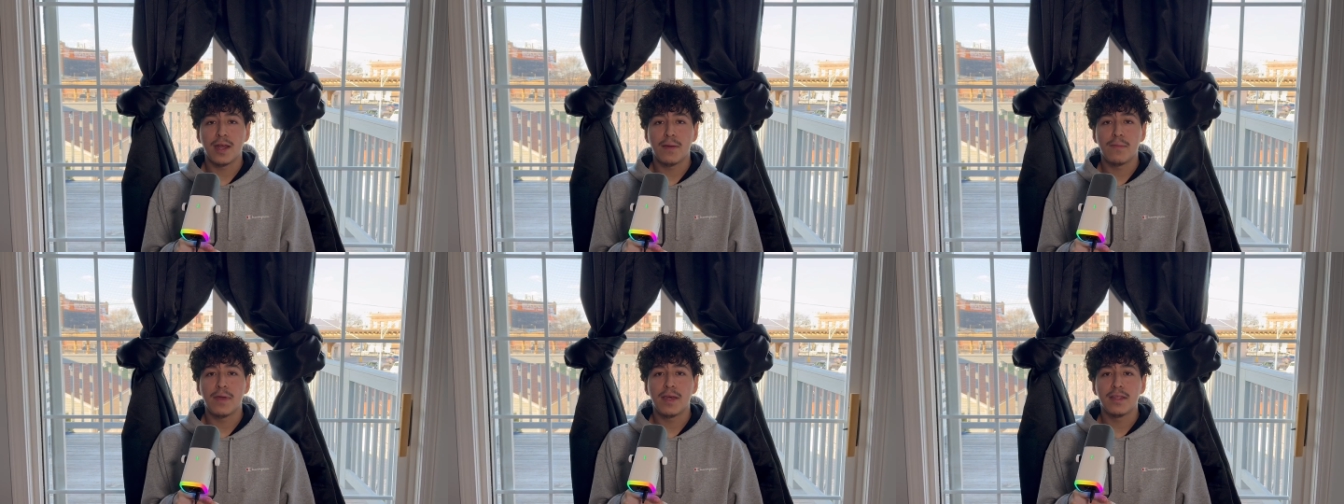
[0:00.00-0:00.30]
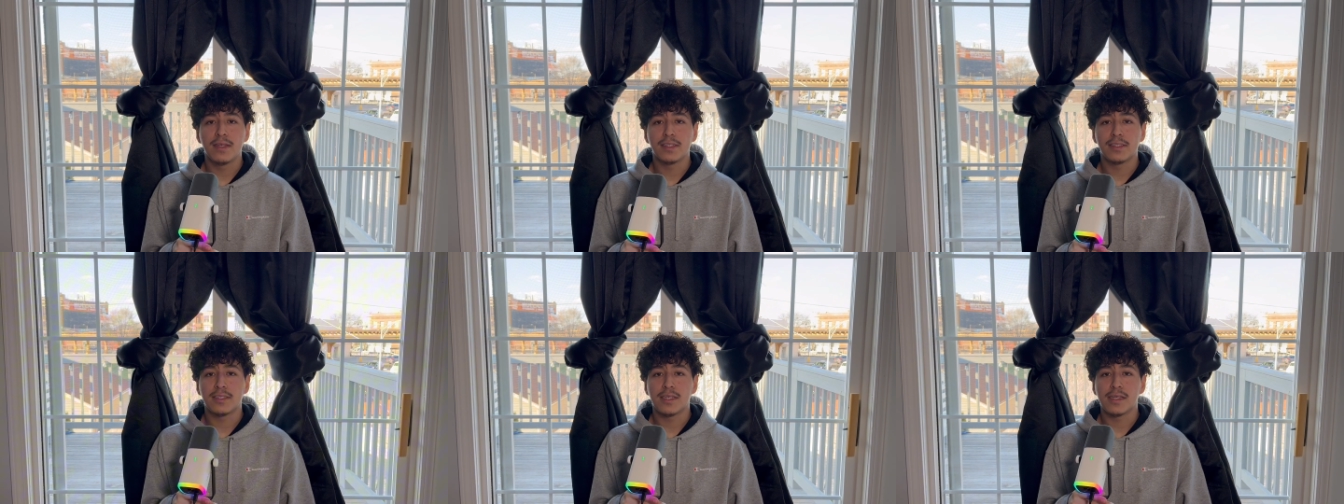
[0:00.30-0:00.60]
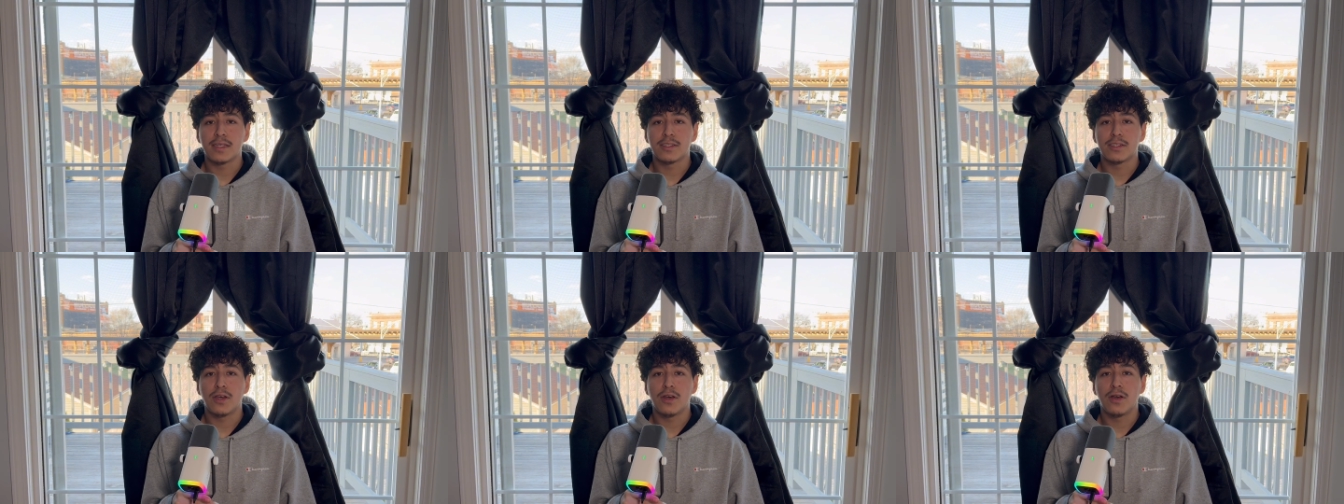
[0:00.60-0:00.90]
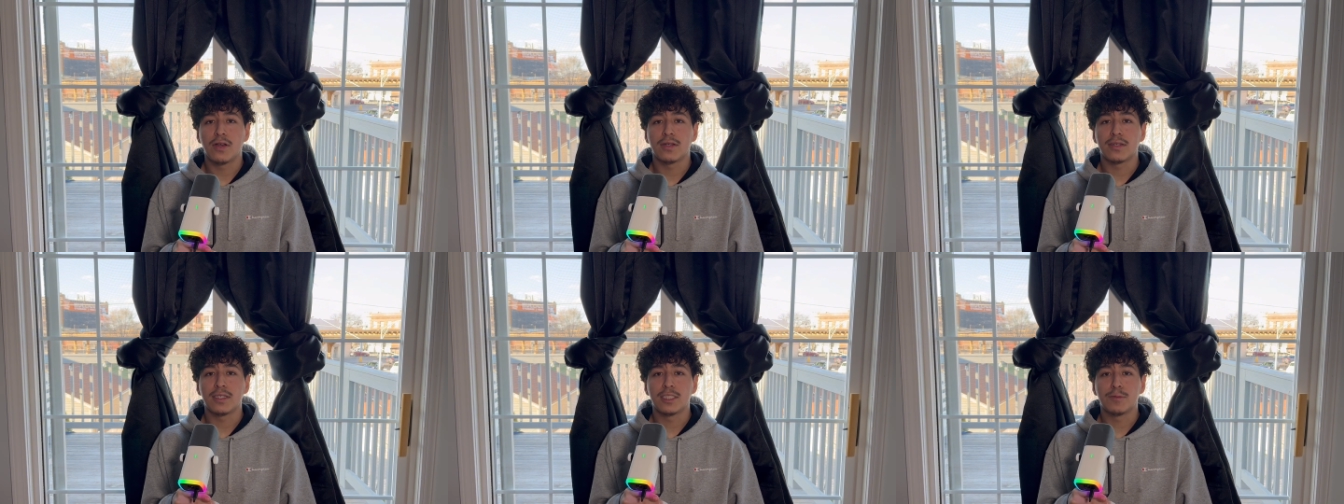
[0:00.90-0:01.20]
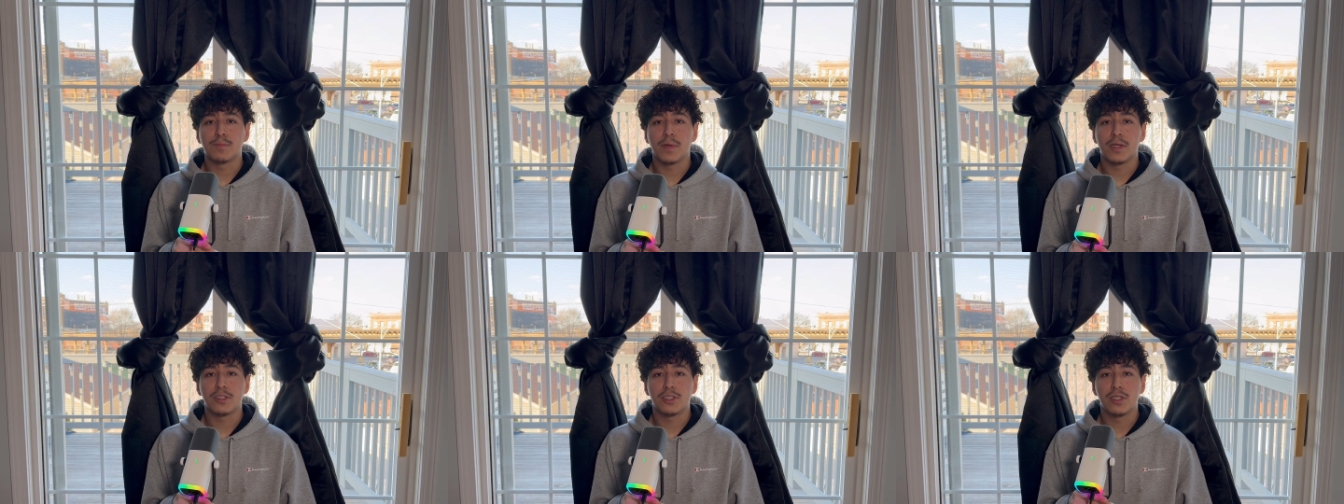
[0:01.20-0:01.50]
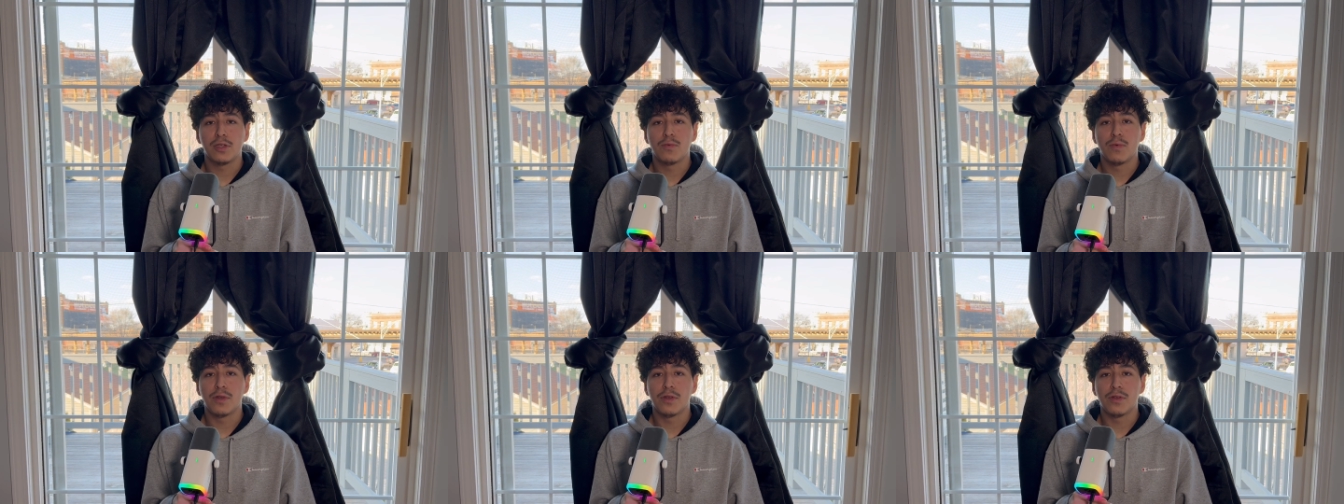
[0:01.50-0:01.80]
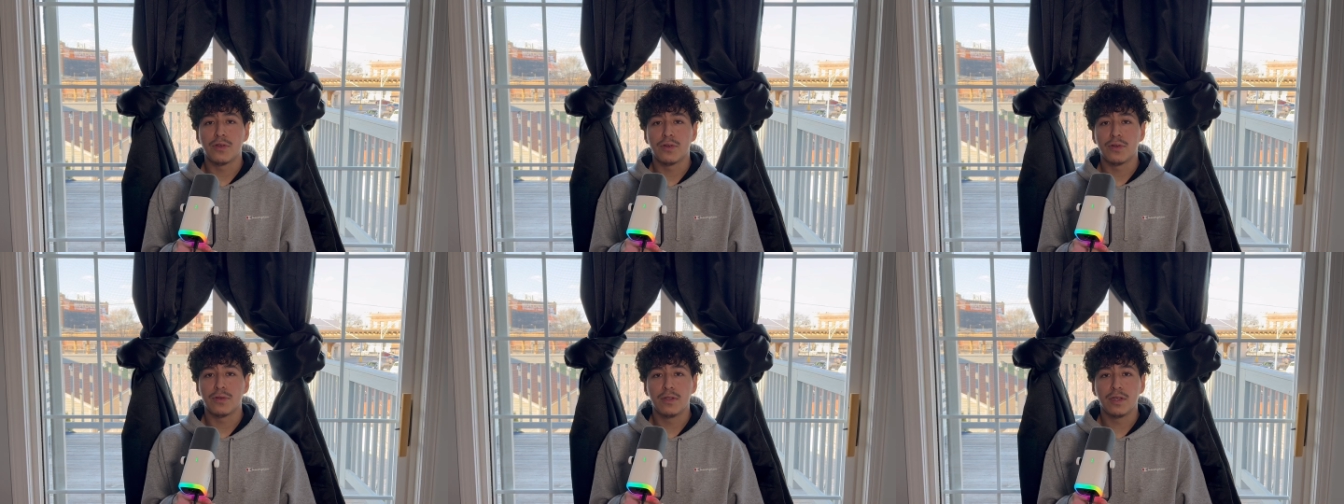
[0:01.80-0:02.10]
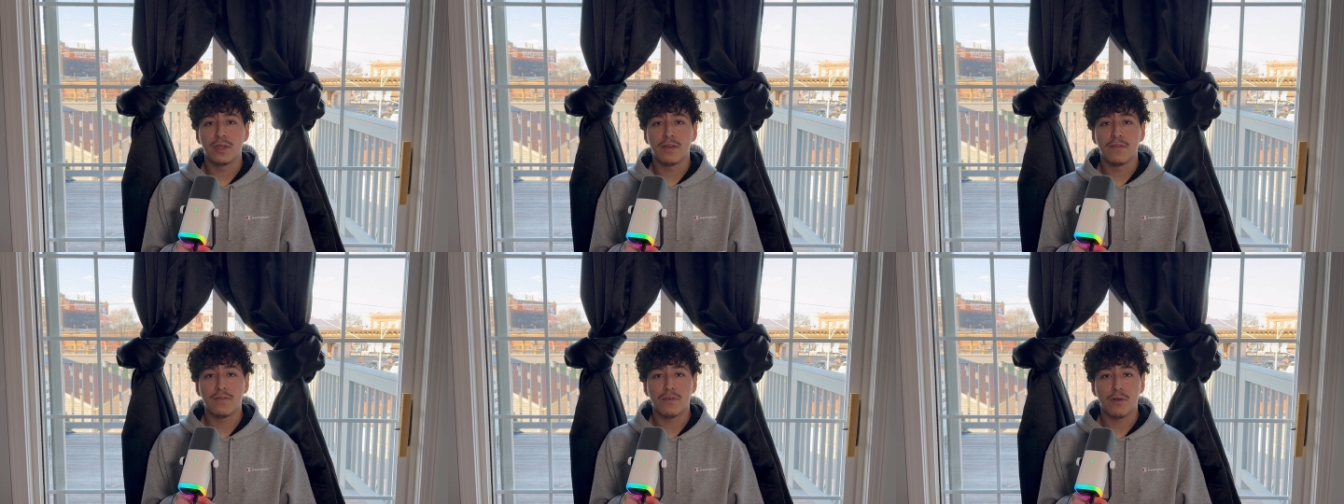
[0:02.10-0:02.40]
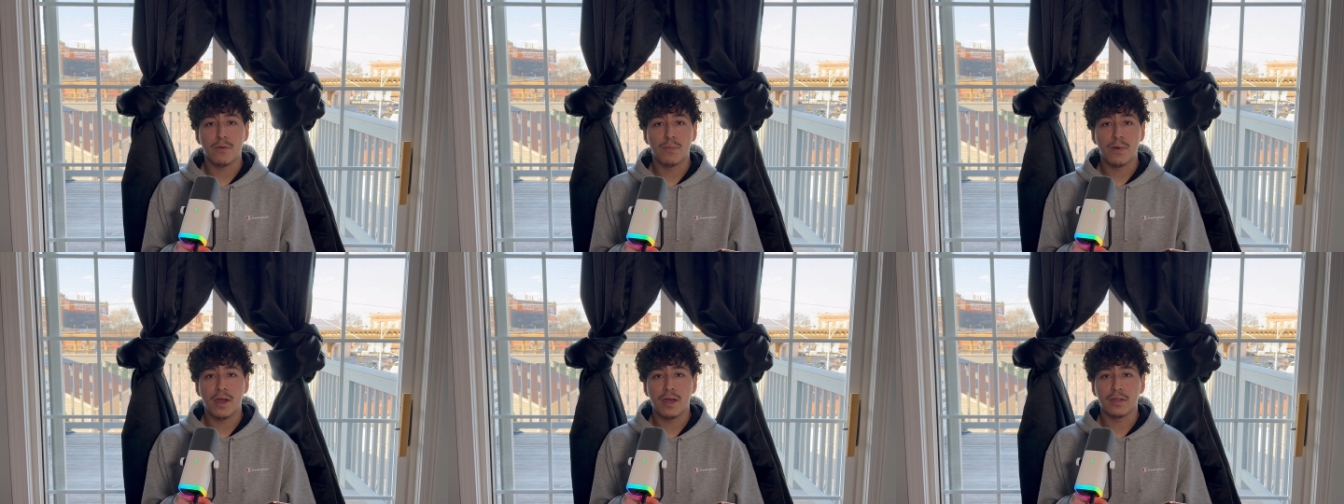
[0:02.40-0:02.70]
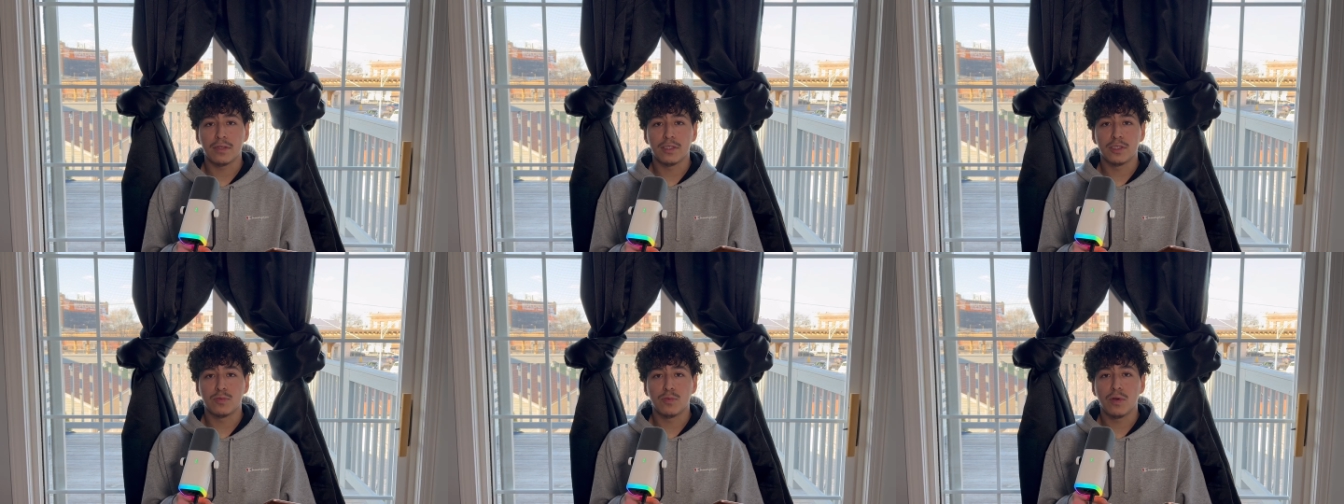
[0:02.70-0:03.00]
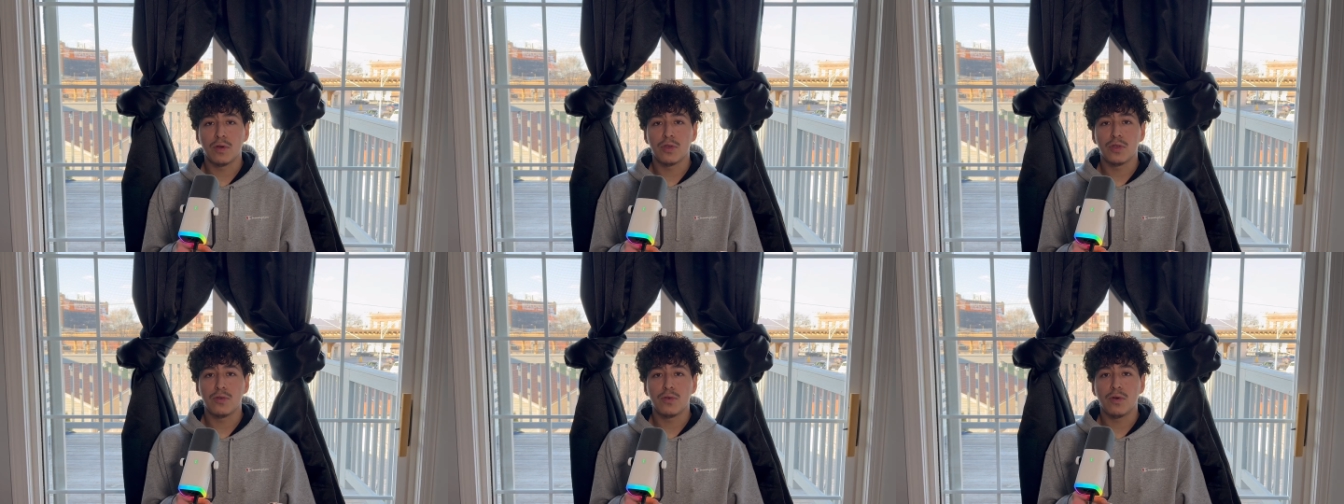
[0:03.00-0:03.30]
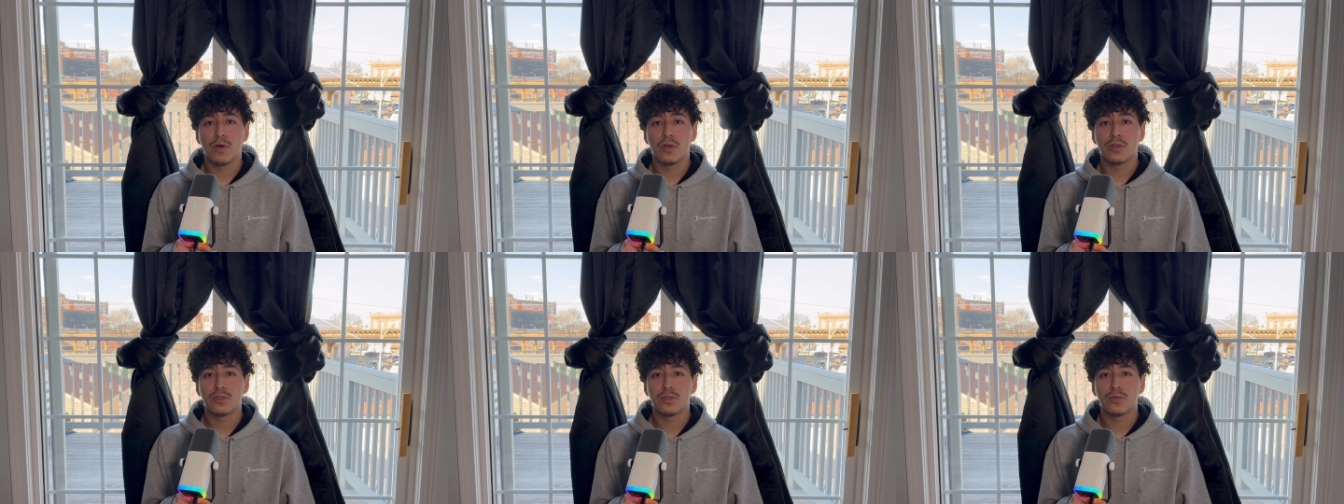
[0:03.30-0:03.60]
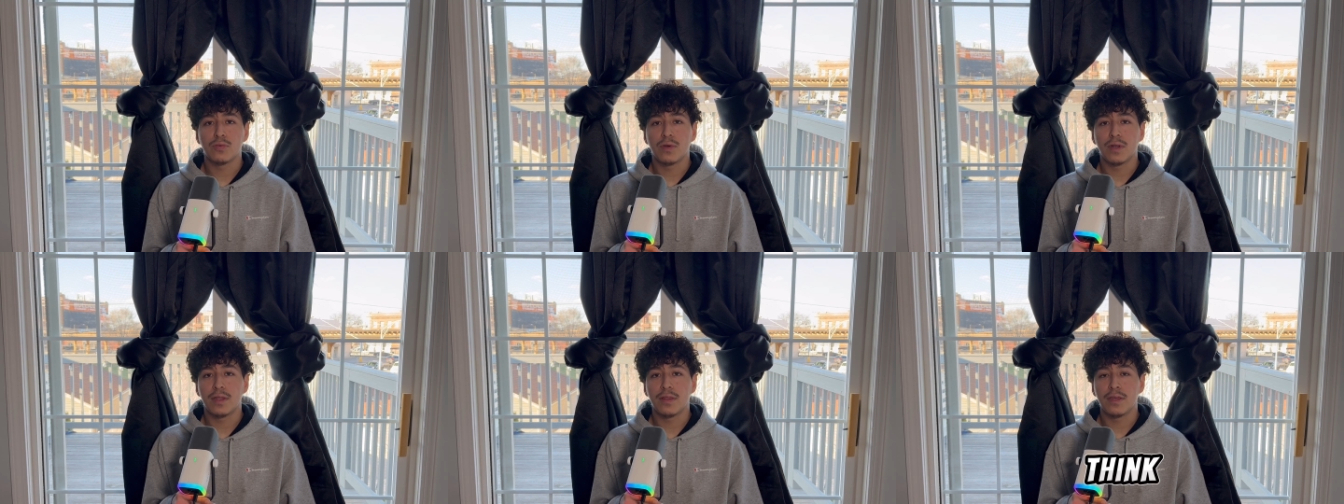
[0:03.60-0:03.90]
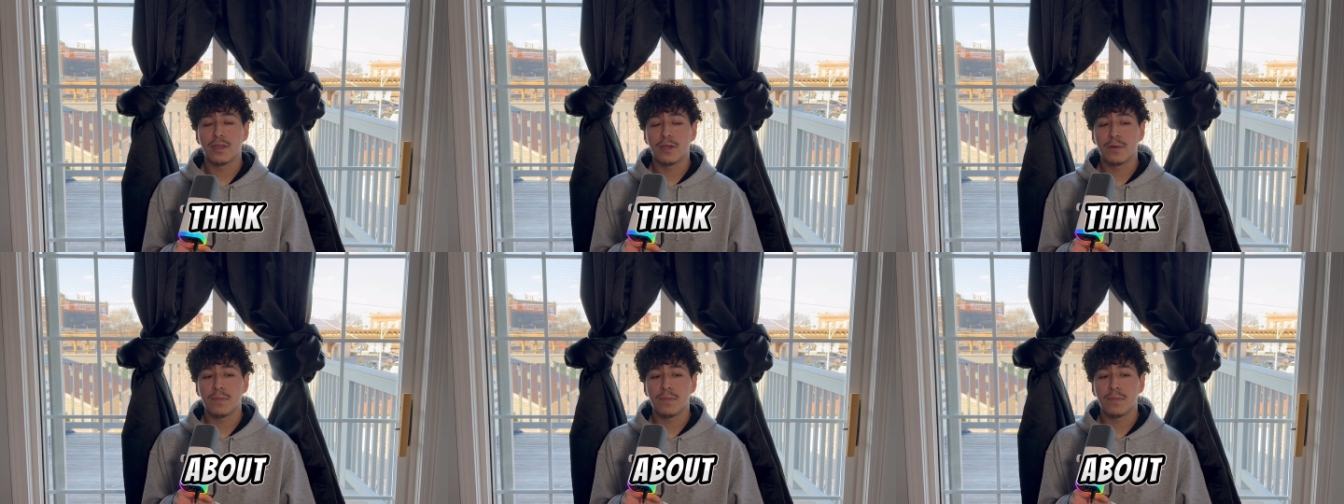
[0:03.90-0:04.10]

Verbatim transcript: I made this TikTok, especially when you're looking for a product as well, you also want to think